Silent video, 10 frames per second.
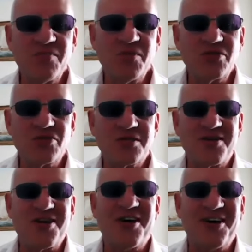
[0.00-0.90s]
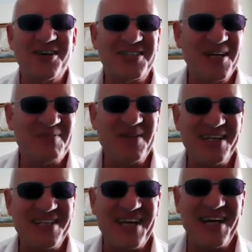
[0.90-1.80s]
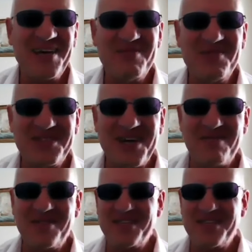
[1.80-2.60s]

to Siemens as they appear to tell you how much